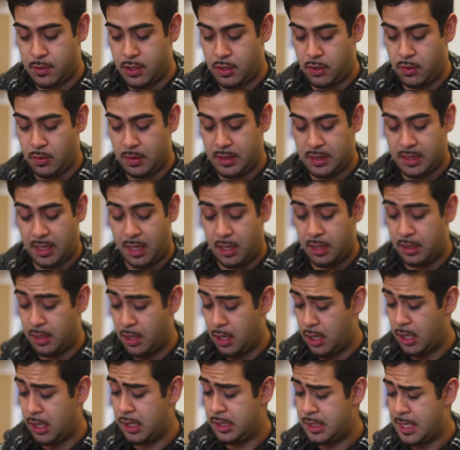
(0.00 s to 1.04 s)
due to a sudden
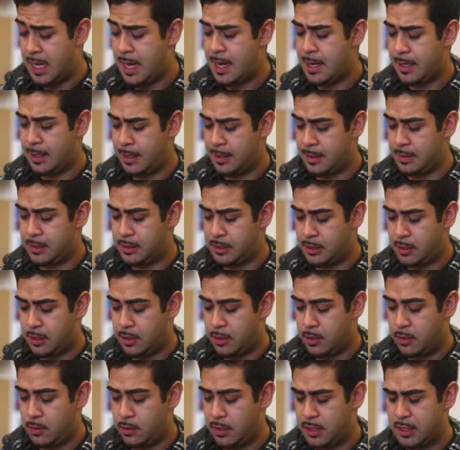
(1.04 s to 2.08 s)
heart attack, and
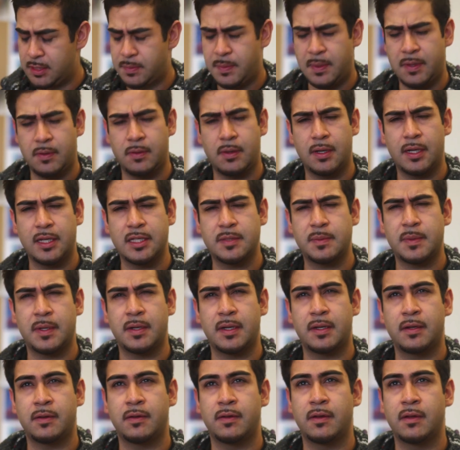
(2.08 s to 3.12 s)
so it's been he's been
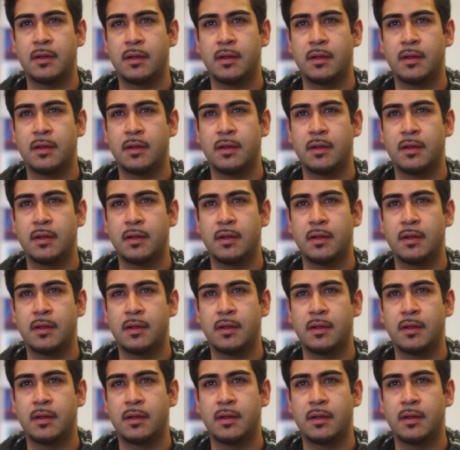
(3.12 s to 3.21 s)
a